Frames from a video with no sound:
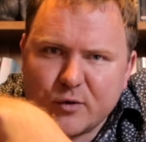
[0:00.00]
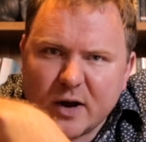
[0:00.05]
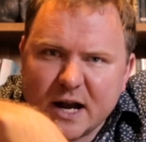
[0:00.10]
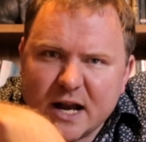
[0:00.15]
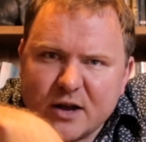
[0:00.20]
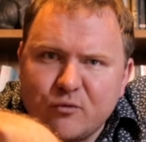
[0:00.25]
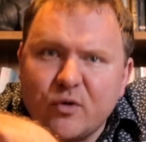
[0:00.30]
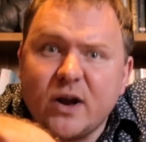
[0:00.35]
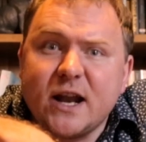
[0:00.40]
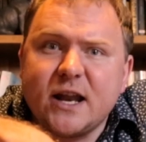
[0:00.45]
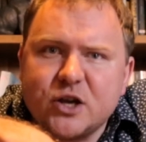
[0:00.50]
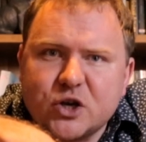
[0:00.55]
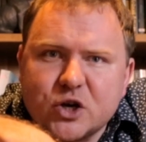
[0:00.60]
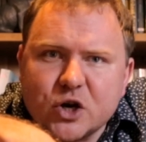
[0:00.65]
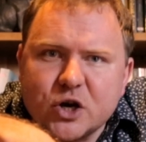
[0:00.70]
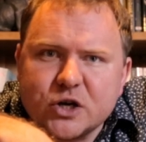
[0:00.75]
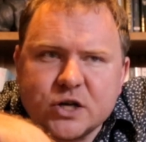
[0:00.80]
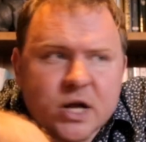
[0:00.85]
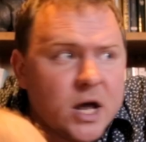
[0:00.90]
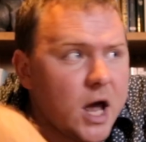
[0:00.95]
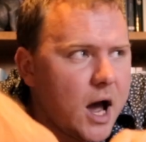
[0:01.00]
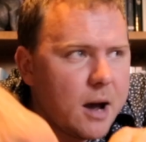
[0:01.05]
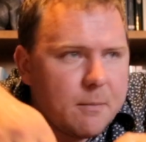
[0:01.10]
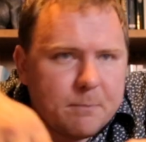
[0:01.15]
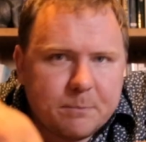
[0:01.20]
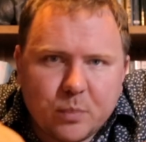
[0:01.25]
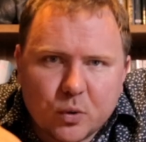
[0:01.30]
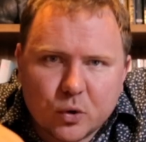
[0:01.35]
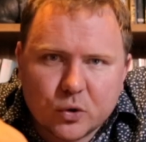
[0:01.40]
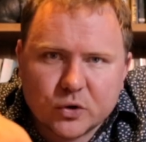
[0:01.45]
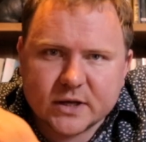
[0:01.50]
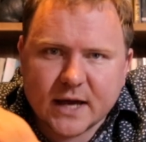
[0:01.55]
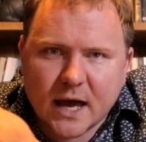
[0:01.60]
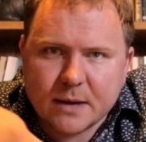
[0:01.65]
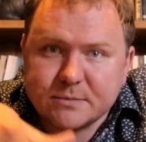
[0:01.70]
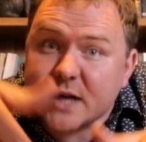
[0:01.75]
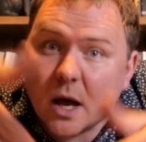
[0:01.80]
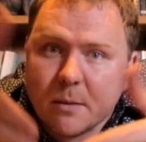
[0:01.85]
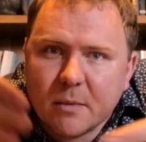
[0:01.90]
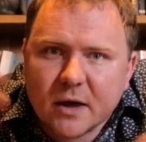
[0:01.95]
really, really good at board
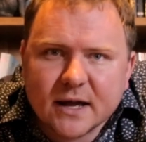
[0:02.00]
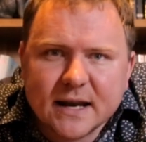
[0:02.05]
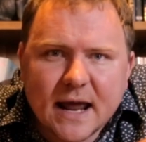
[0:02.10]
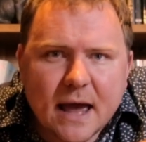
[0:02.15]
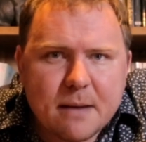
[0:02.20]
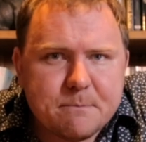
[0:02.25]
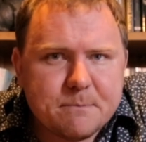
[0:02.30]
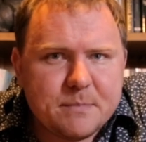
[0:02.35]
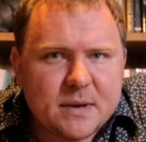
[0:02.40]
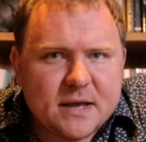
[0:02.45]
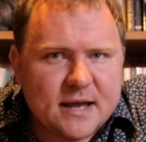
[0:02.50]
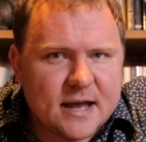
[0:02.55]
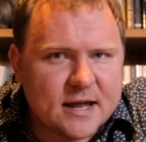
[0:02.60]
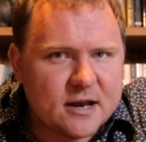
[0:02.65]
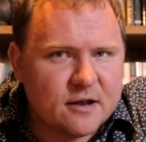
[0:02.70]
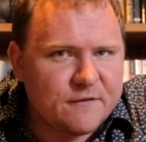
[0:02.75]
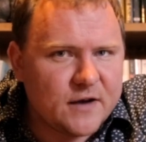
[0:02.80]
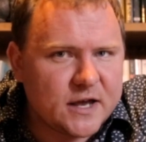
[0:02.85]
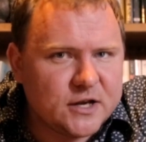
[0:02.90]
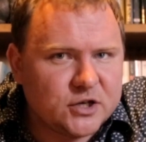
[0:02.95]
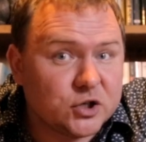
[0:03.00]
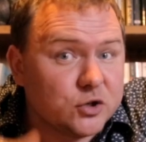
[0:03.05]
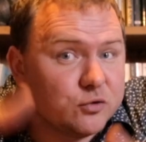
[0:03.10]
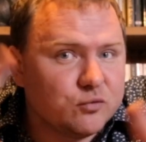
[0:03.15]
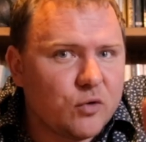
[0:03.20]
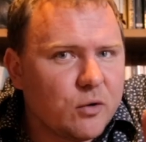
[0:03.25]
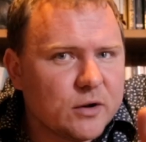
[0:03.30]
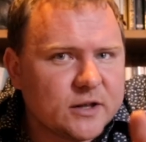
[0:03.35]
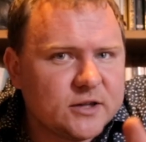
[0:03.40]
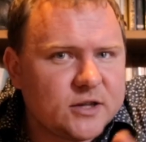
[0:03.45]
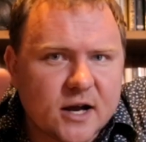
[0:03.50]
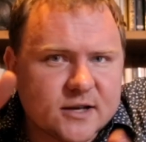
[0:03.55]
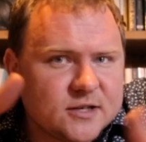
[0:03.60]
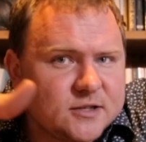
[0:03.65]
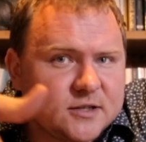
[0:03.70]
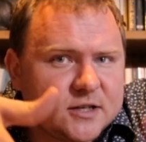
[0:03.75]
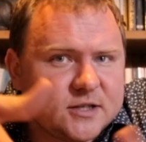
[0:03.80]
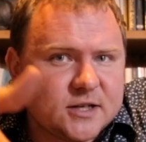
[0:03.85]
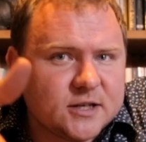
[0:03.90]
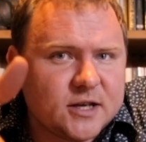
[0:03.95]
games. I'm like an MB innovation, rolling dice
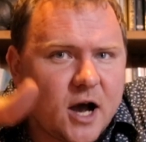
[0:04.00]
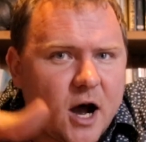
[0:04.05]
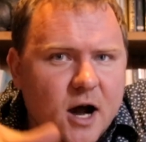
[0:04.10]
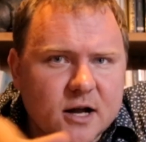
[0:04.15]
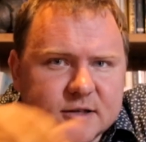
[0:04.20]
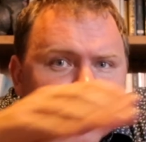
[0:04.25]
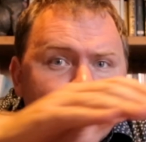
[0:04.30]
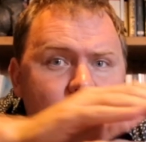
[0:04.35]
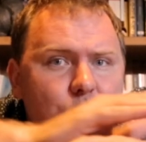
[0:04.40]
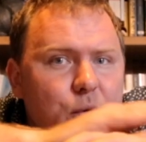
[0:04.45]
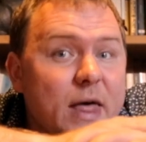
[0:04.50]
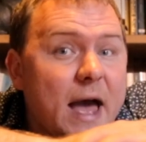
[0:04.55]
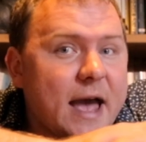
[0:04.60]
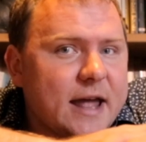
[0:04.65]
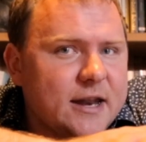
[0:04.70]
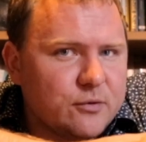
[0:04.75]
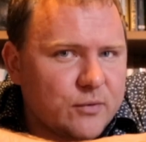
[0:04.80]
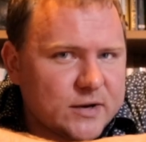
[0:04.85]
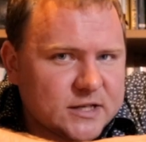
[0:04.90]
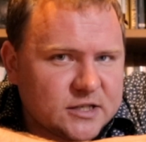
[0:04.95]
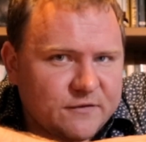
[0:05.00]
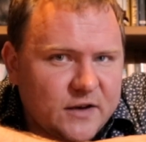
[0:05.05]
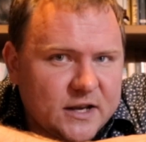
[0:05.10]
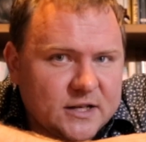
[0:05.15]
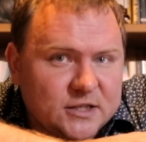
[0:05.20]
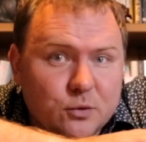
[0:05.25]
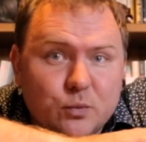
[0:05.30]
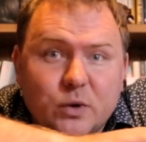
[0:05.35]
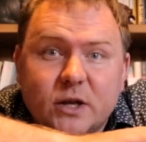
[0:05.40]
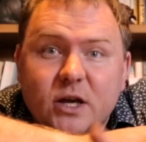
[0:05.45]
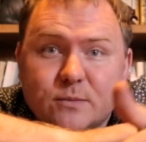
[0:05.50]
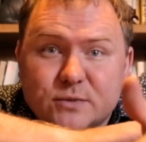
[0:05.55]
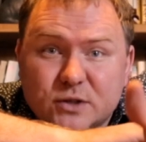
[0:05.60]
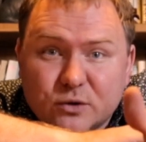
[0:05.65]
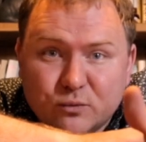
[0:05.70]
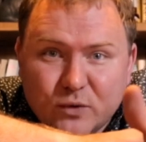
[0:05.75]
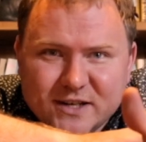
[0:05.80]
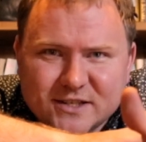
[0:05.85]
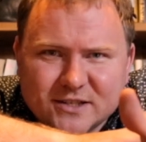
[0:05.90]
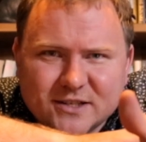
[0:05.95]
and dishing cards without any reservation. When it comes to
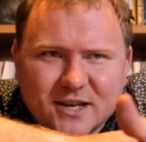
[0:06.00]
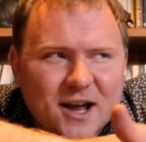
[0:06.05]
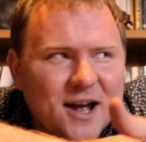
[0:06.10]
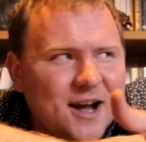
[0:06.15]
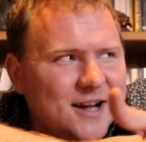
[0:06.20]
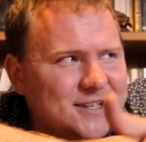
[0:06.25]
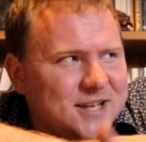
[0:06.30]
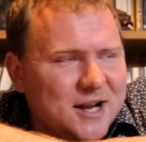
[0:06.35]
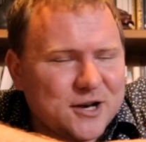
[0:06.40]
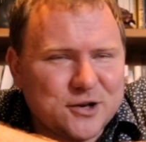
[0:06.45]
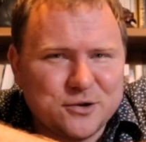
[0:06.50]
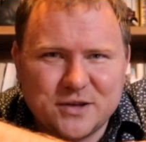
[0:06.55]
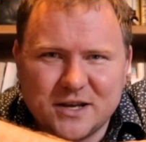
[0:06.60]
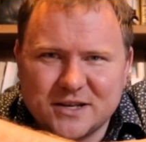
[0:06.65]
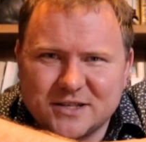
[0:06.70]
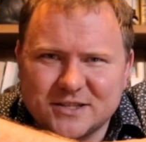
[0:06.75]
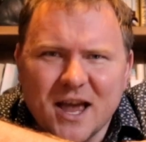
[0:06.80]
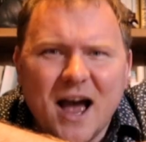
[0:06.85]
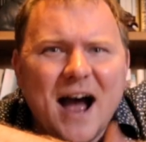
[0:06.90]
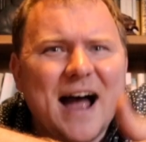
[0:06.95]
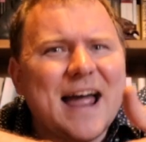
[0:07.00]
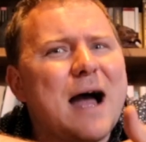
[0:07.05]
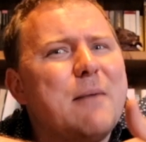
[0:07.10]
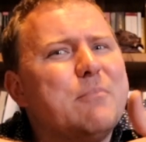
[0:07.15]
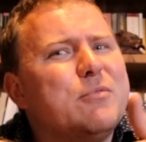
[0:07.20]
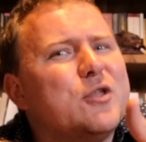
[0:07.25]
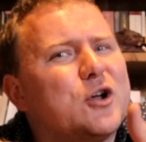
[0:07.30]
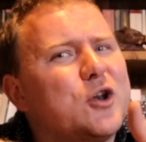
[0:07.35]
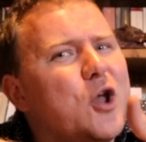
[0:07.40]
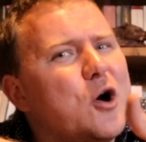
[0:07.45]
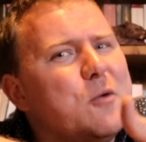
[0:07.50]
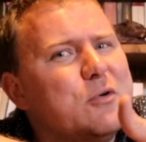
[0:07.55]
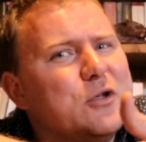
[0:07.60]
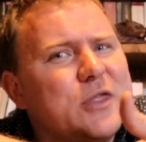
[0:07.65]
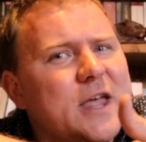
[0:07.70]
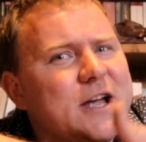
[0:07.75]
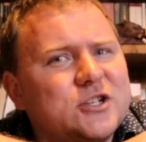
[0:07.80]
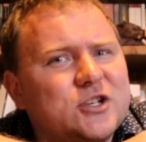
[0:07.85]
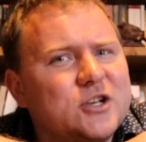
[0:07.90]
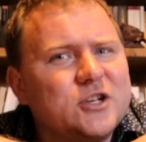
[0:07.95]
risk, I tell you this, I am the global
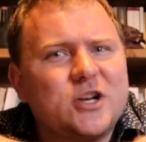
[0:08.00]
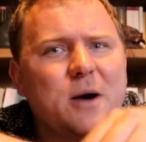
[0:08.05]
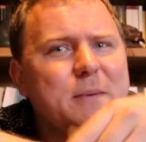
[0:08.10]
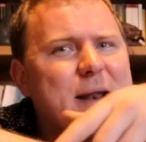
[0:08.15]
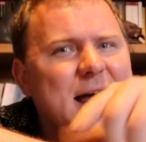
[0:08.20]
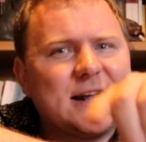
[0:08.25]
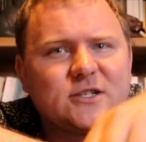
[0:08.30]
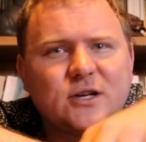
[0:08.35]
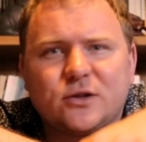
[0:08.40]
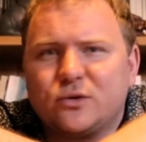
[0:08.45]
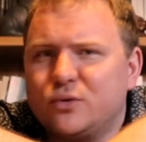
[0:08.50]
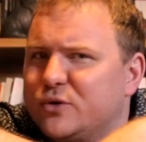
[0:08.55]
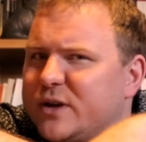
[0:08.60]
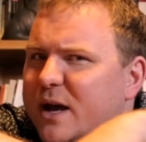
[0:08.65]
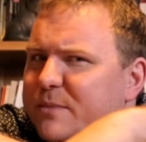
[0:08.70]
nation, coming at you through